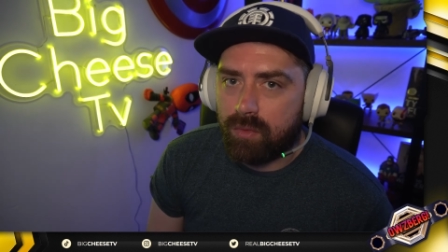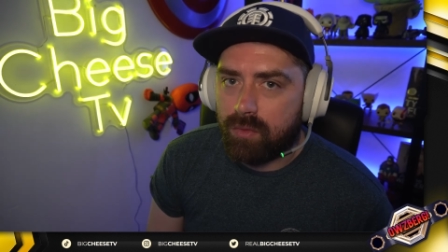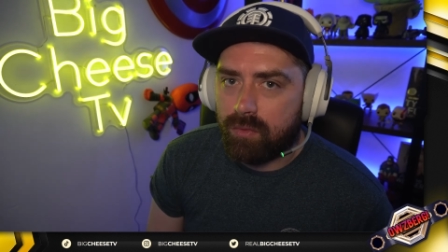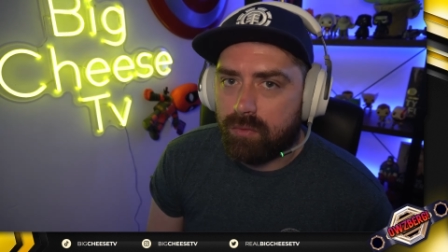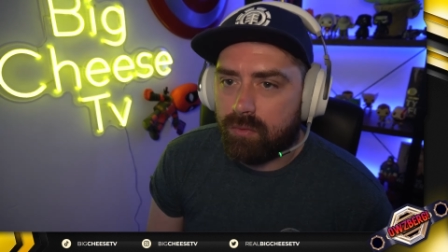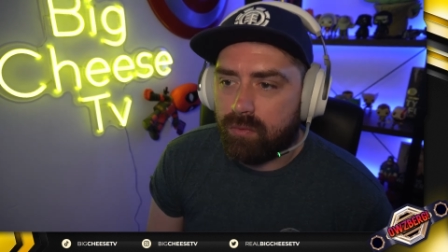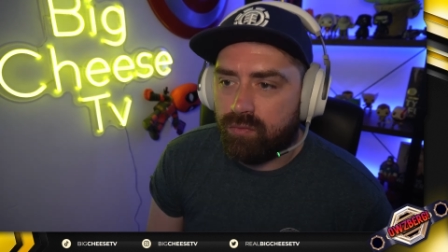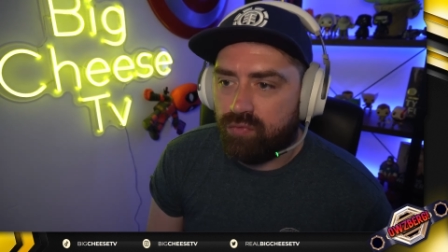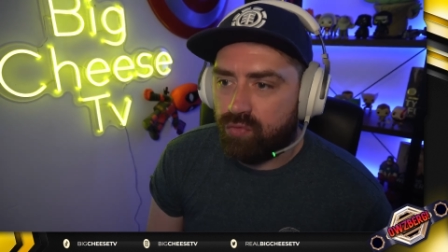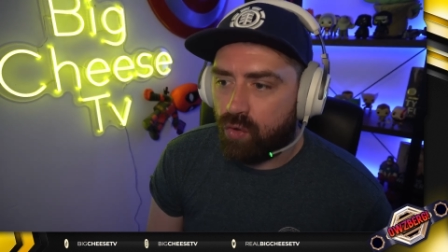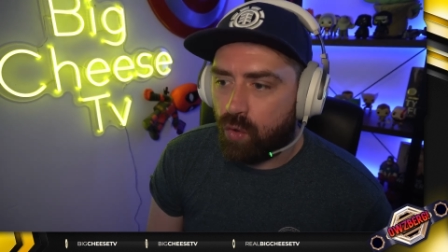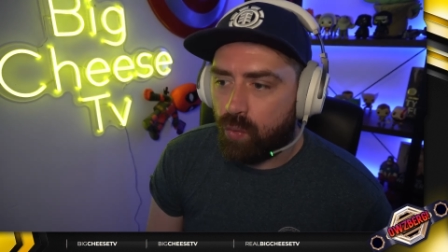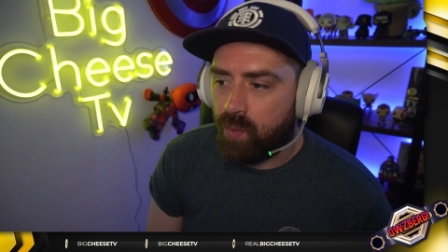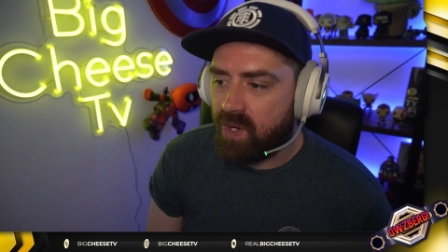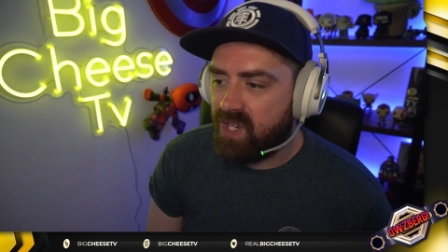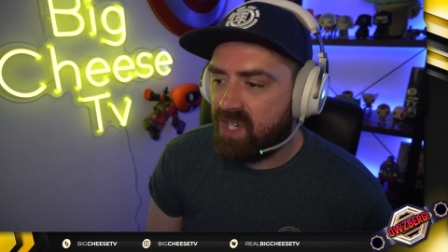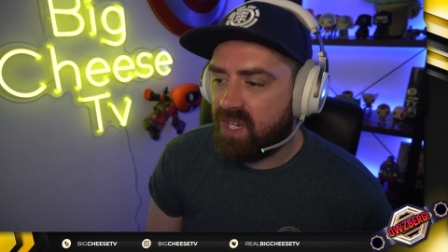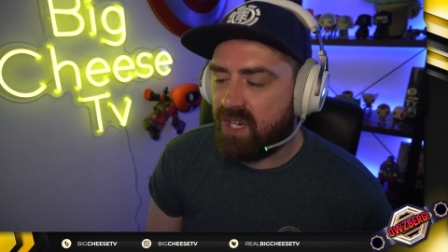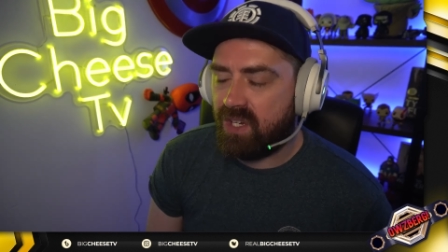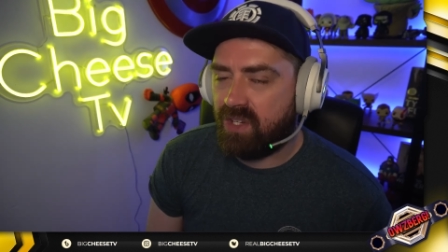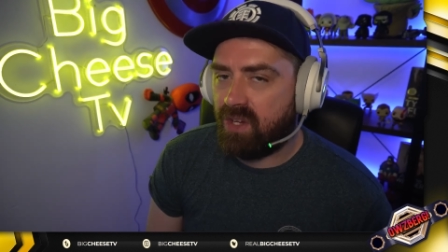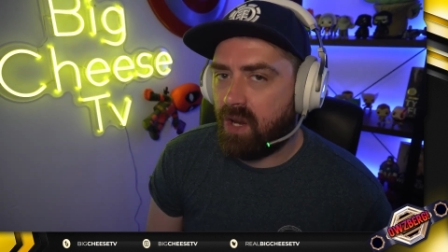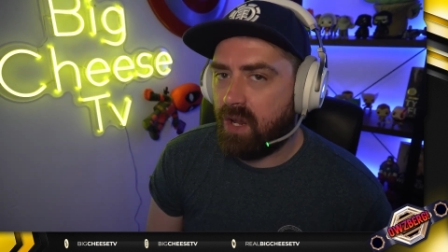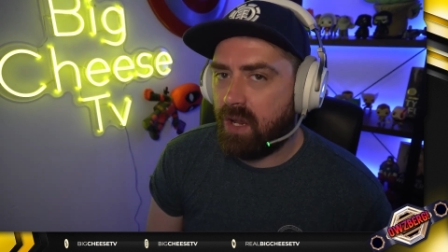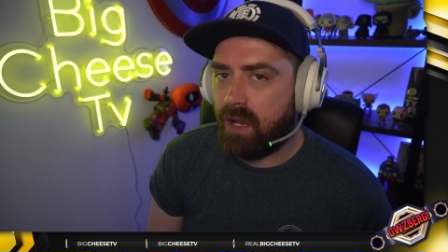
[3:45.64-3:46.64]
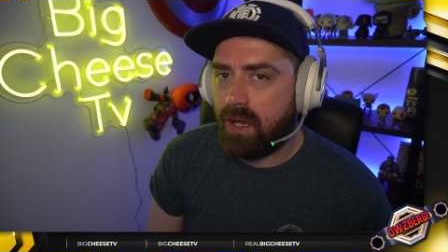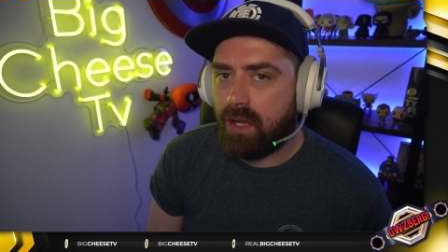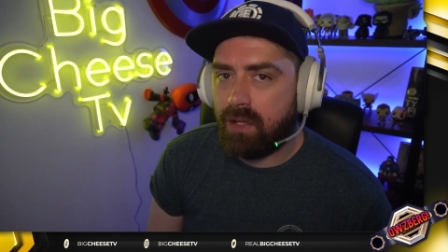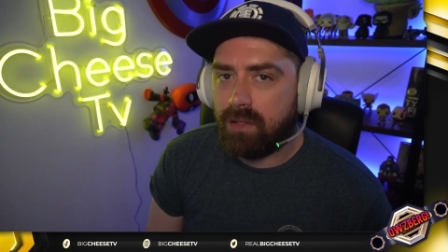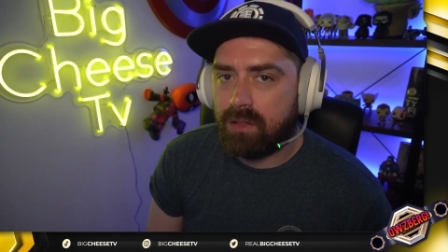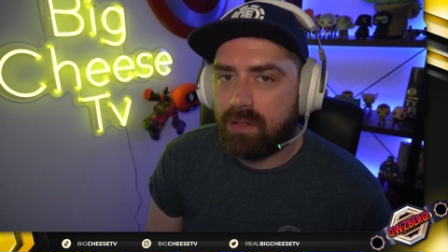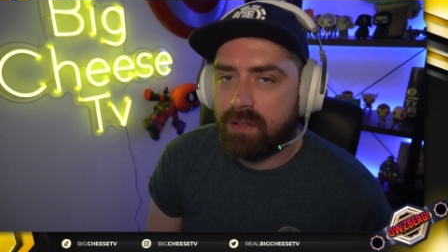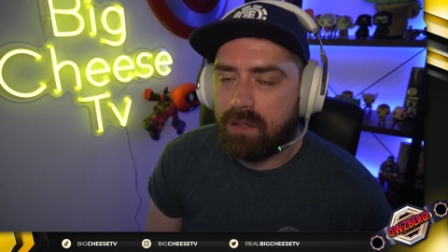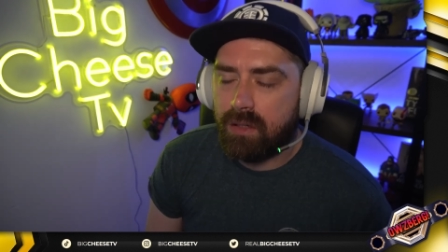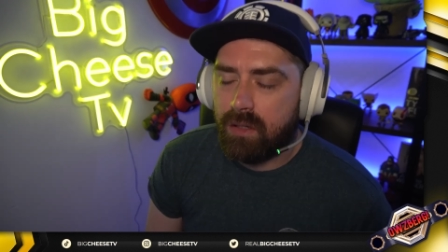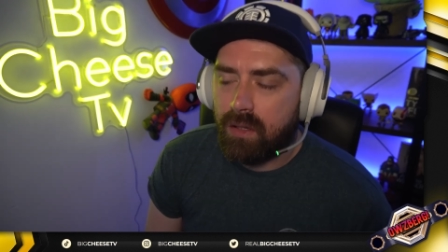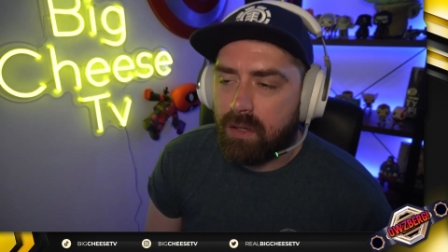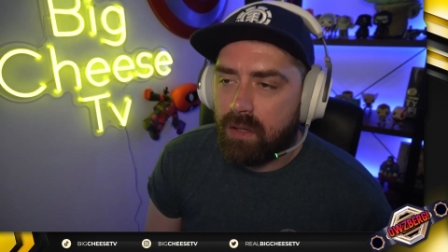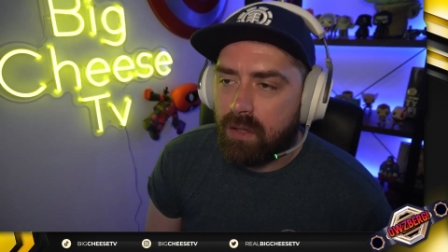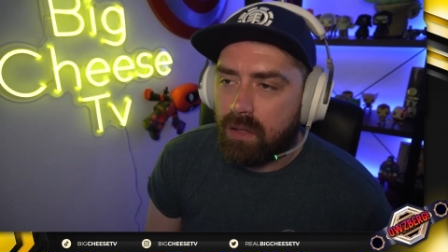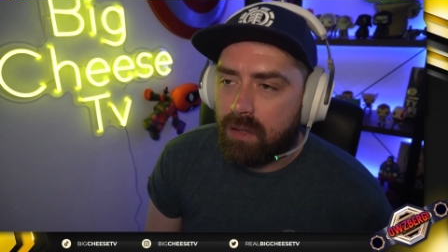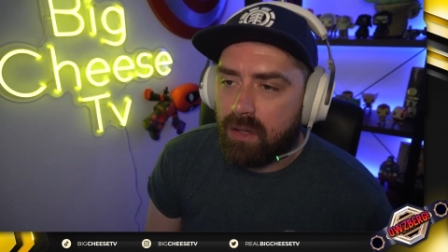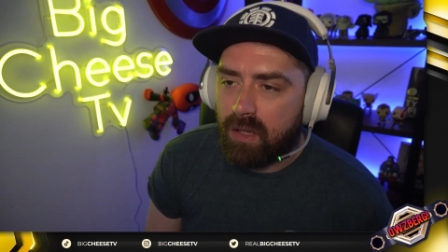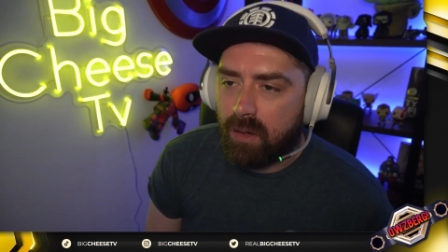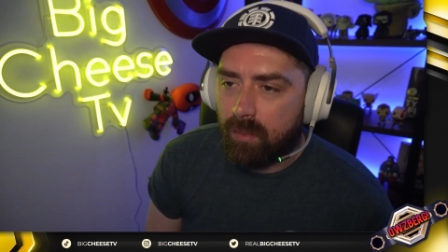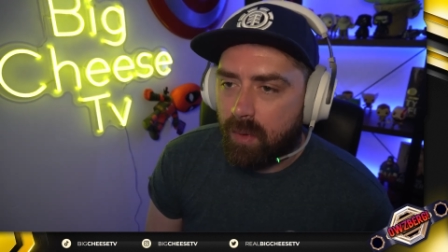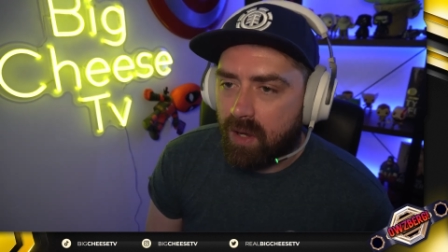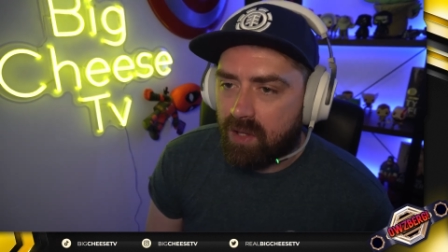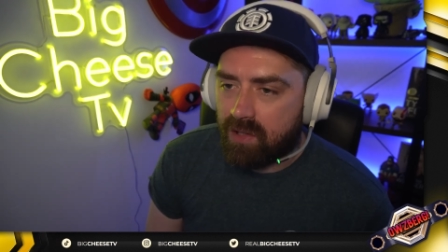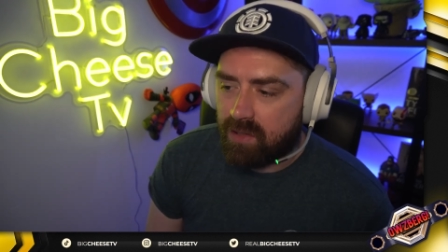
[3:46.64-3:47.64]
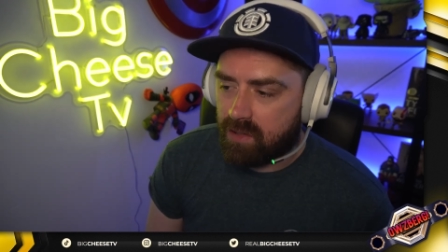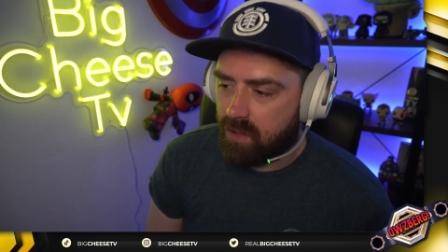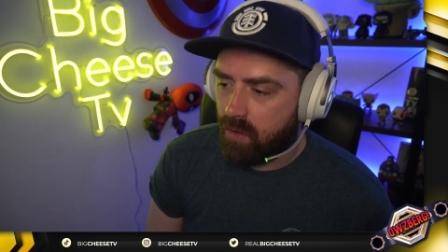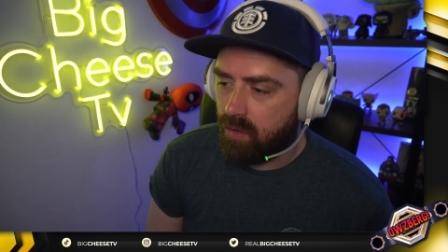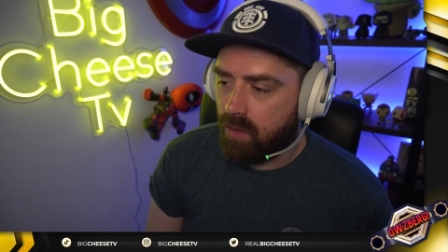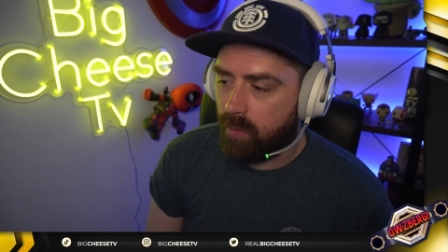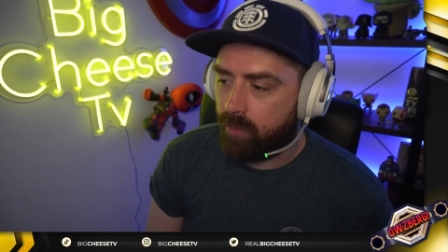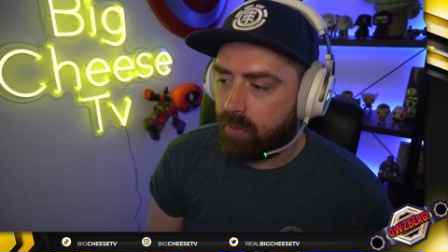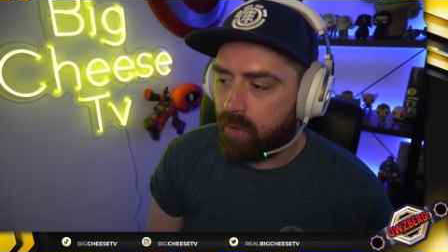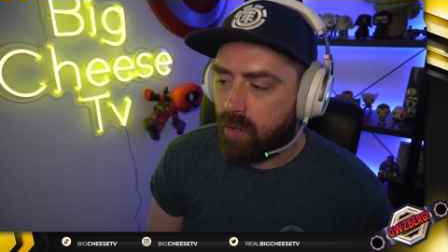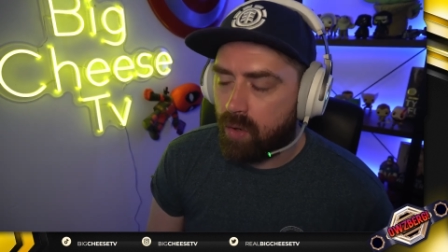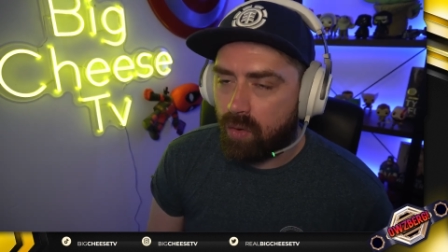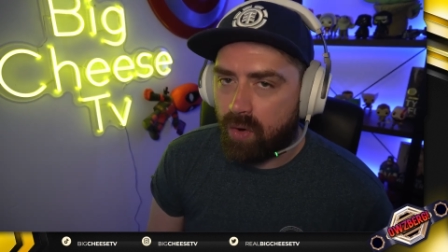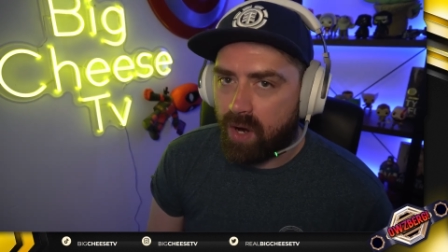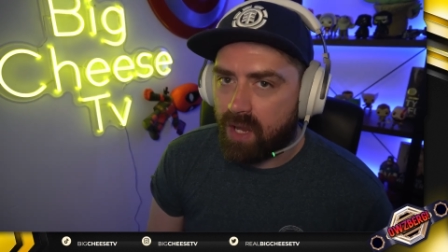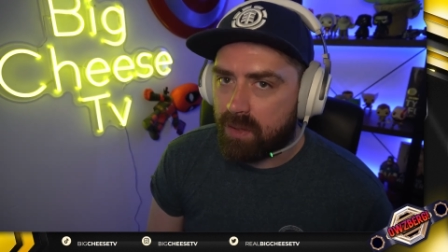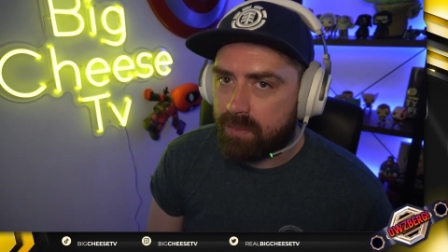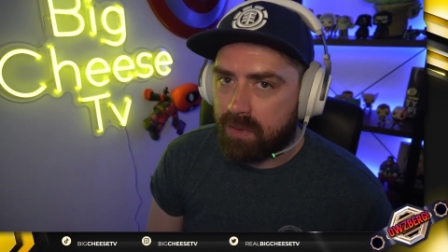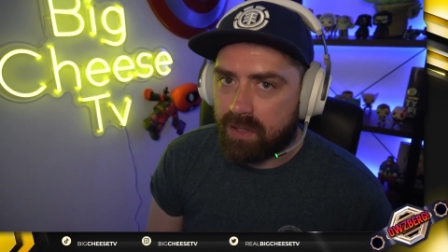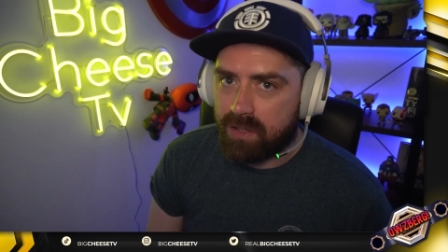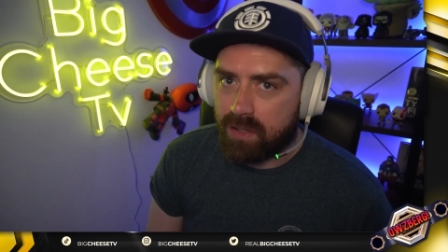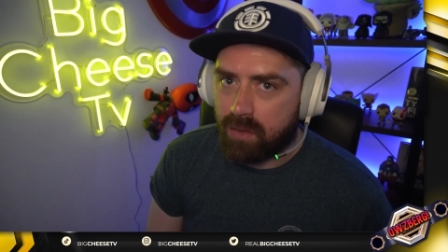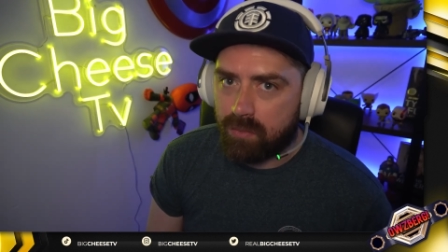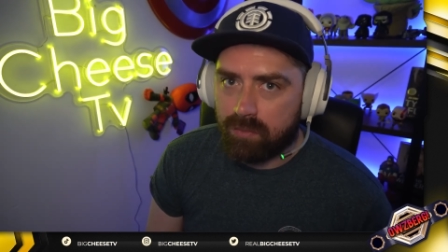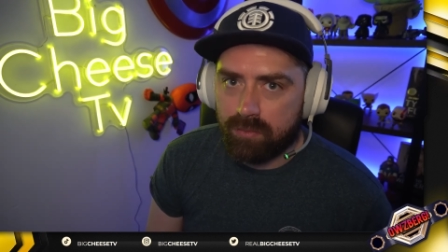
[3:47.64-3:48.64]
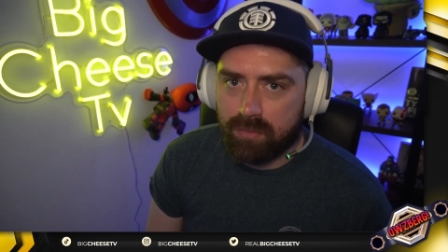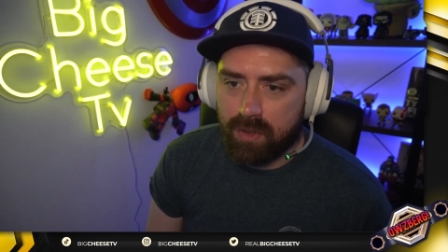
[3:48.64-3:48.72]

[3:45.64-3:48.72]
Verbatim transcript: ruin your diet. It might slow the progress, but they don't.